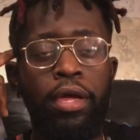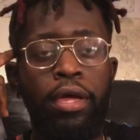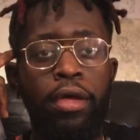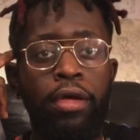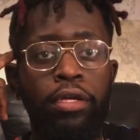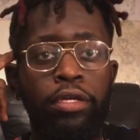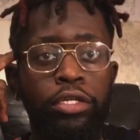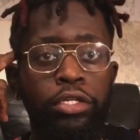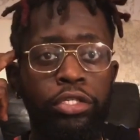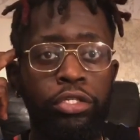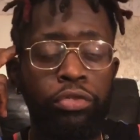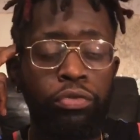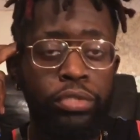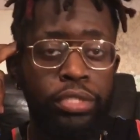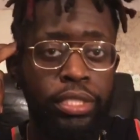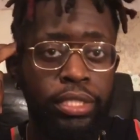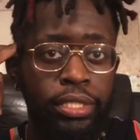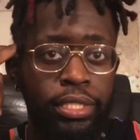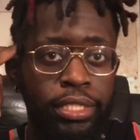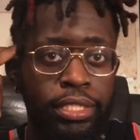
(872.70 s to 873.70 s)

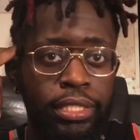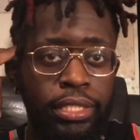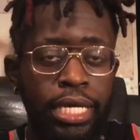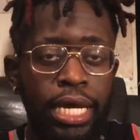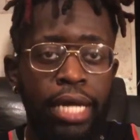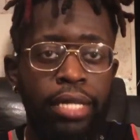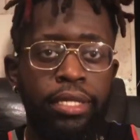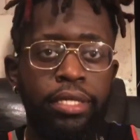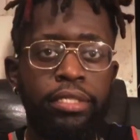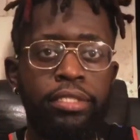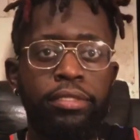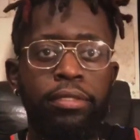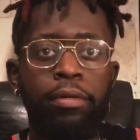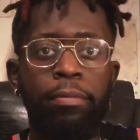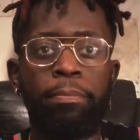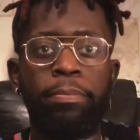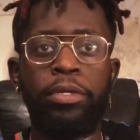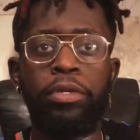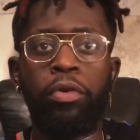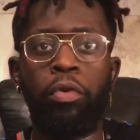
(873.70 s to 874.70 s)
using this knowledge,
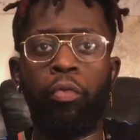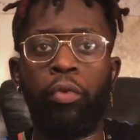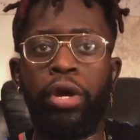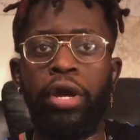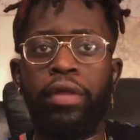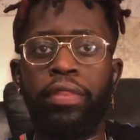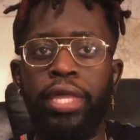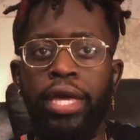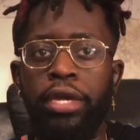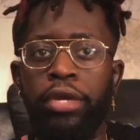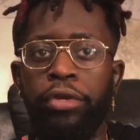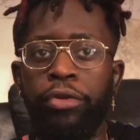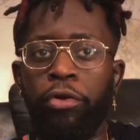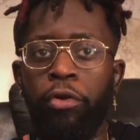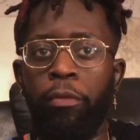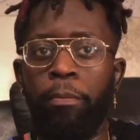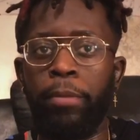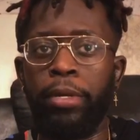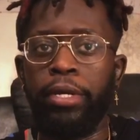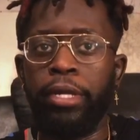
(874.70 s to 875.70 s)
be aware that you
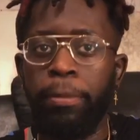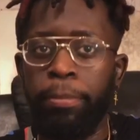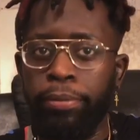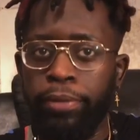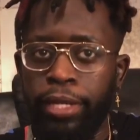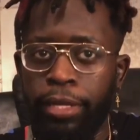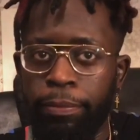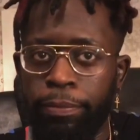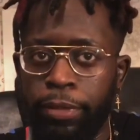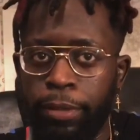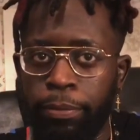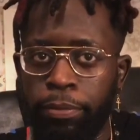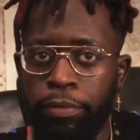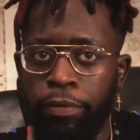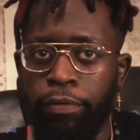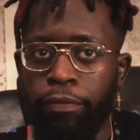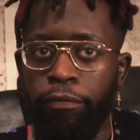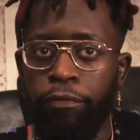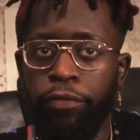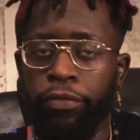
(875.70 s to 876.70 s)
don't manipulate people
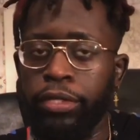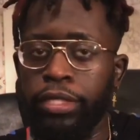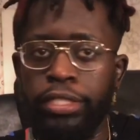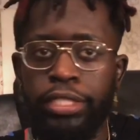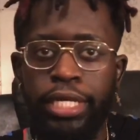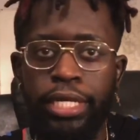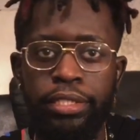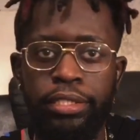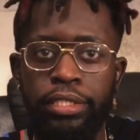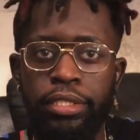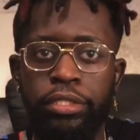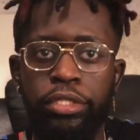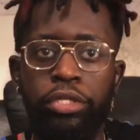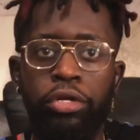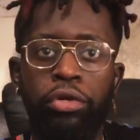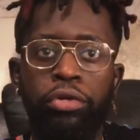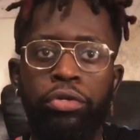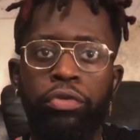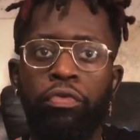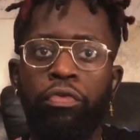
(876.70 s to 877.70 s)
for the attention. You
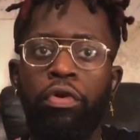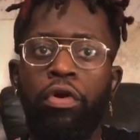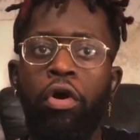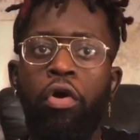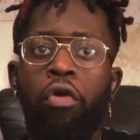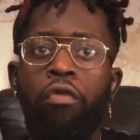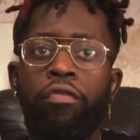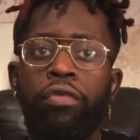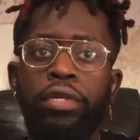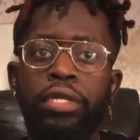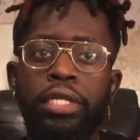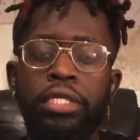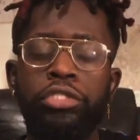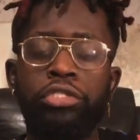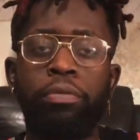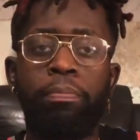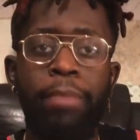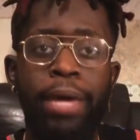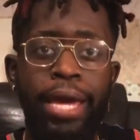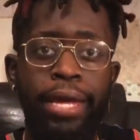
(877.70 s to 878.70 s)
don't do overly
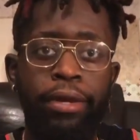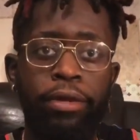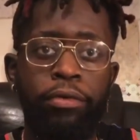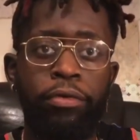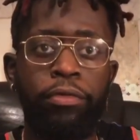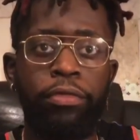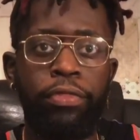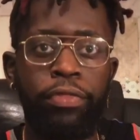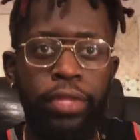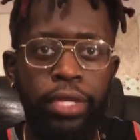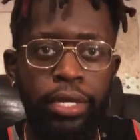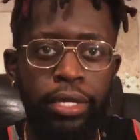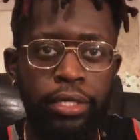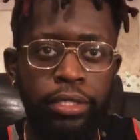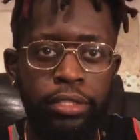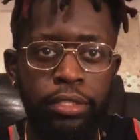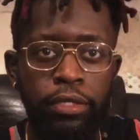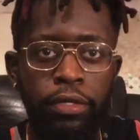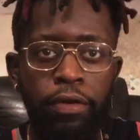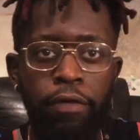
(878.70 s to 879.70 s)
dramatical
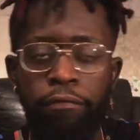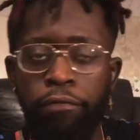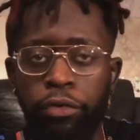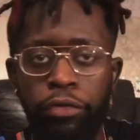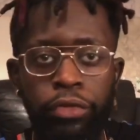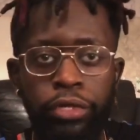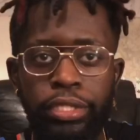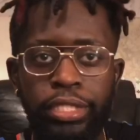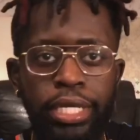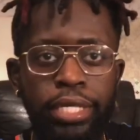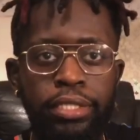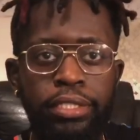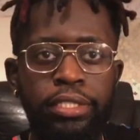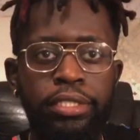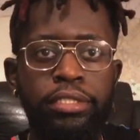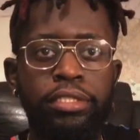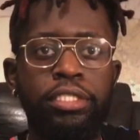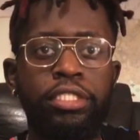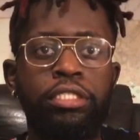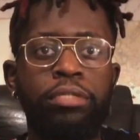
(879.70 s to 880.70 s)
things for the
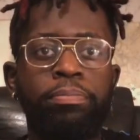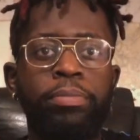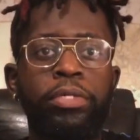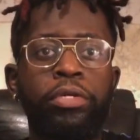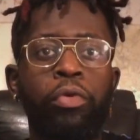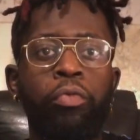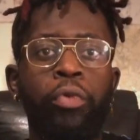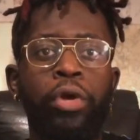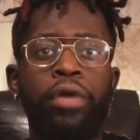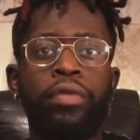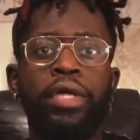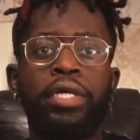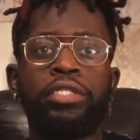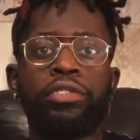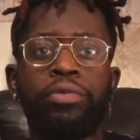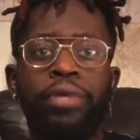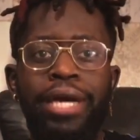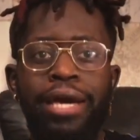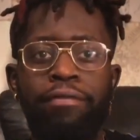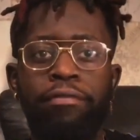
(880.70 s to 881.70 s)
attention. Just be aware that you
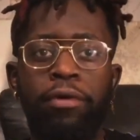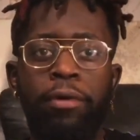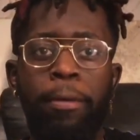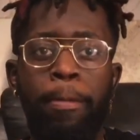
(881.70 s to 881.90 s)
have a